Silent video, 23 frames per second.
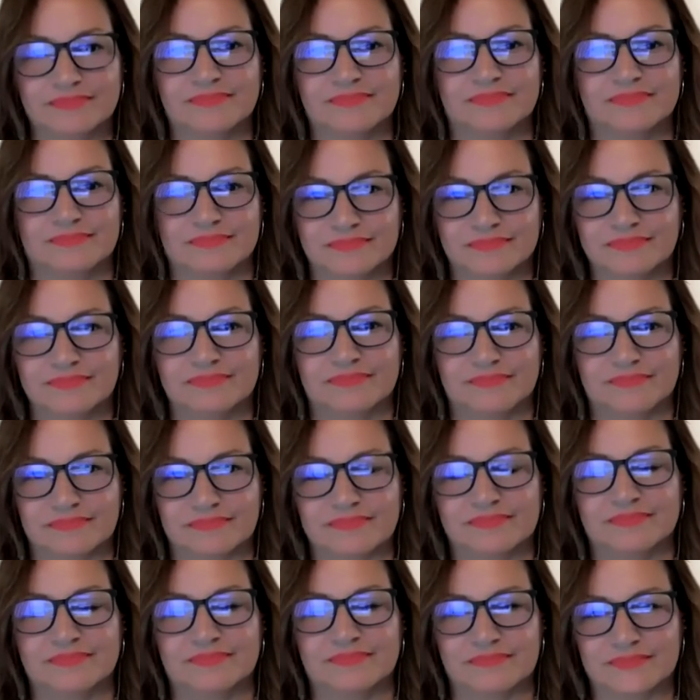So.
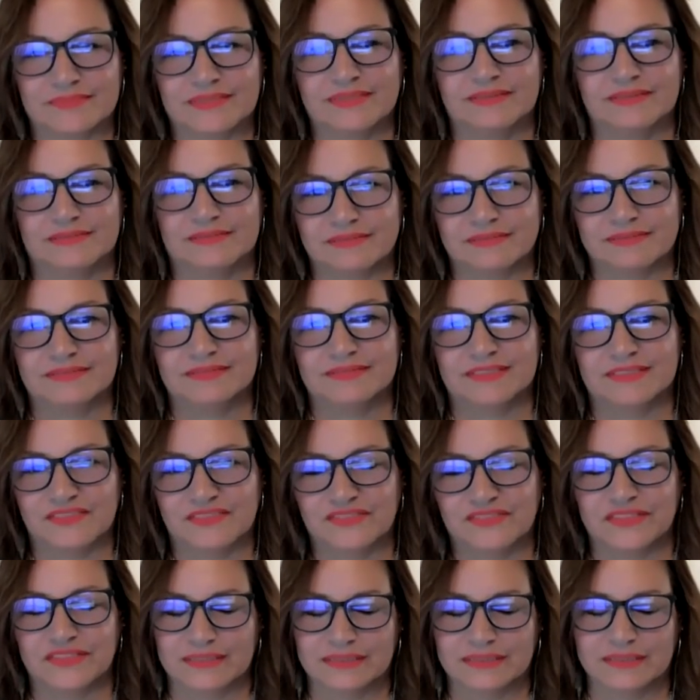Yeah,
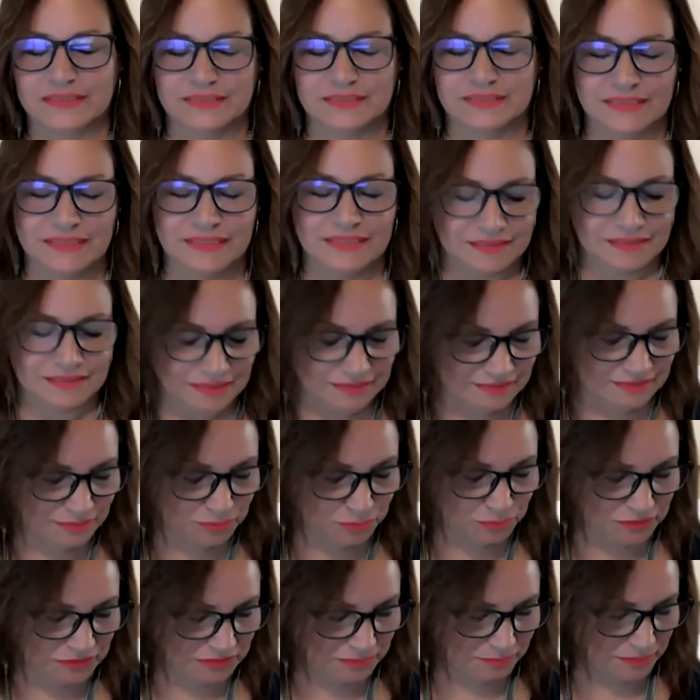definitely. Yeah. That's
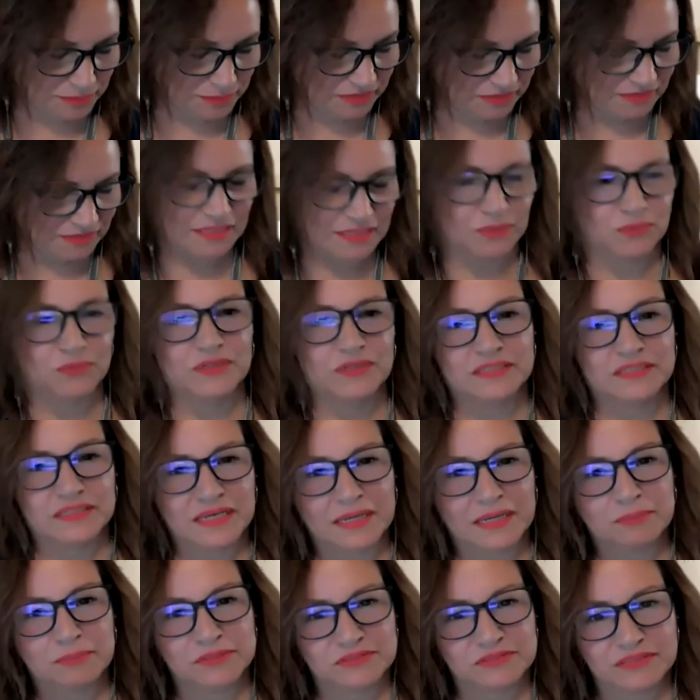one space that I want to
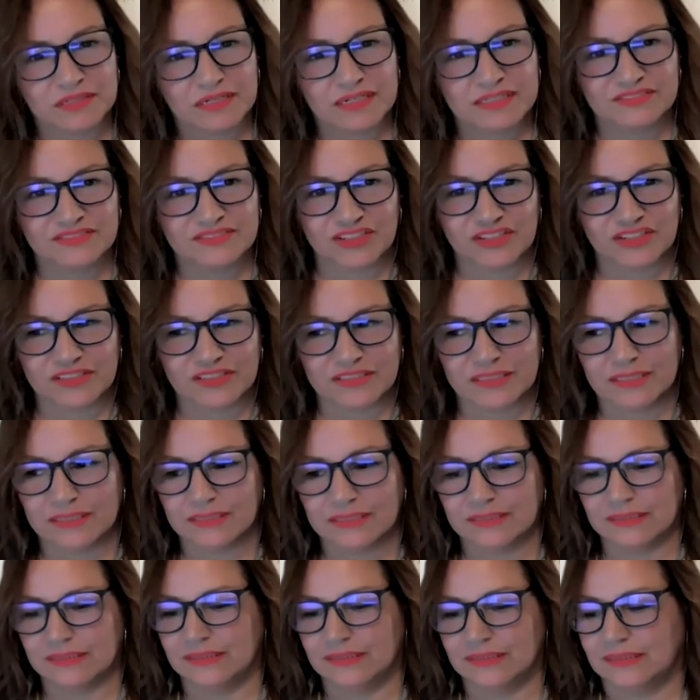capitalize on
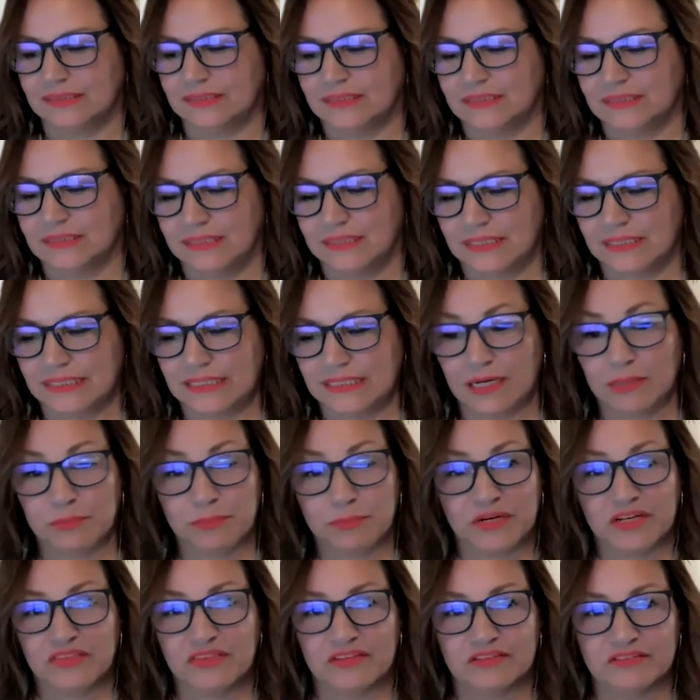and, and help
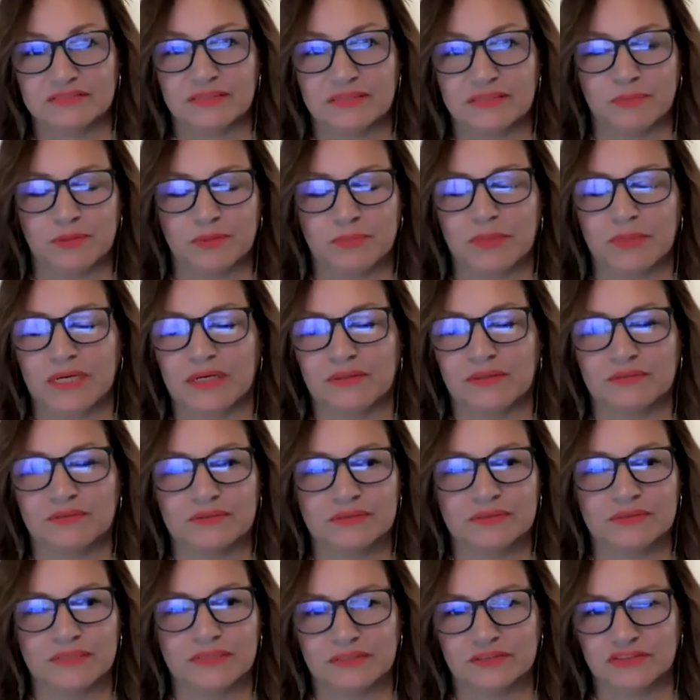others. I'm about,
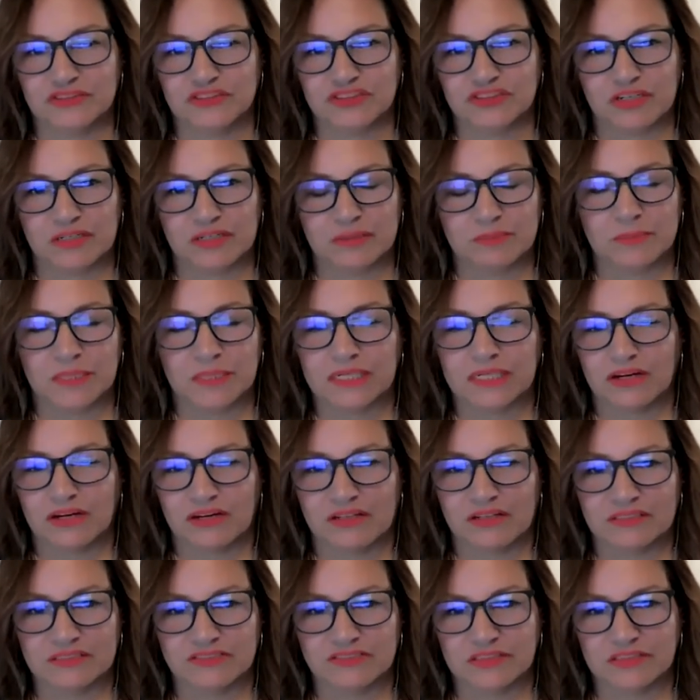you know, sharing my
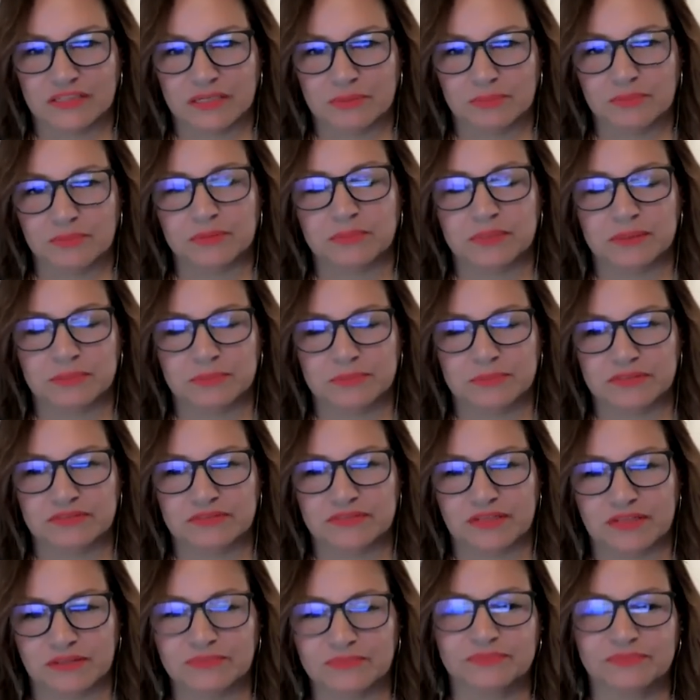knowledge and helping people.
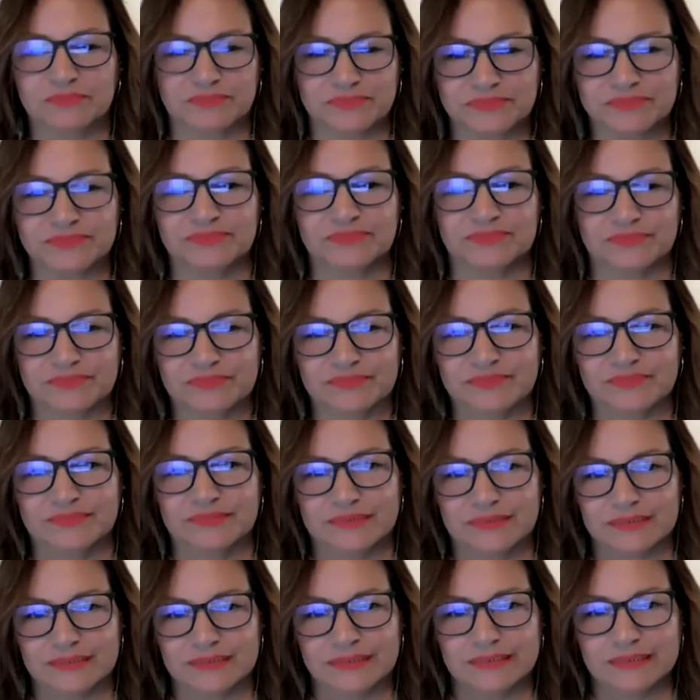So.
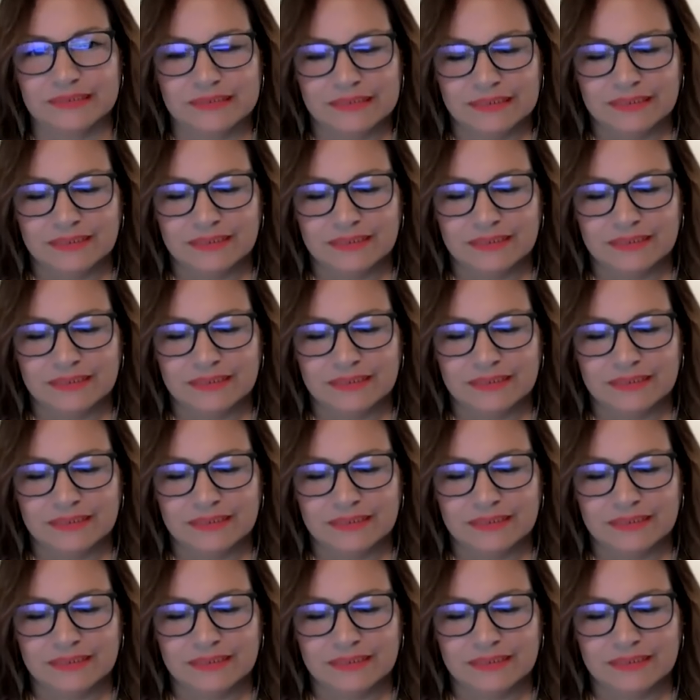Oh, I